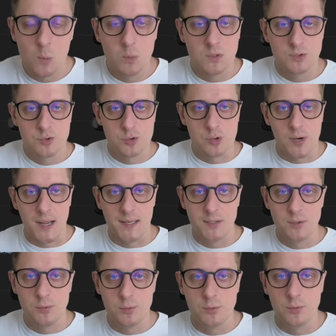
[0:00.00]
we'll try
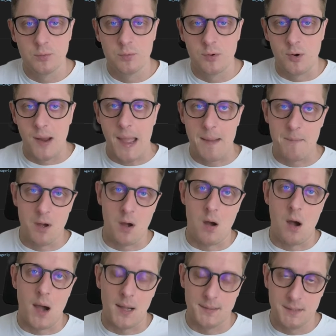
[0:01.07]
to grab
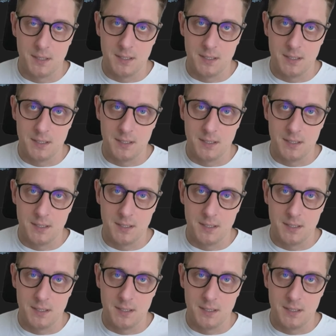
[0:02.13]
hard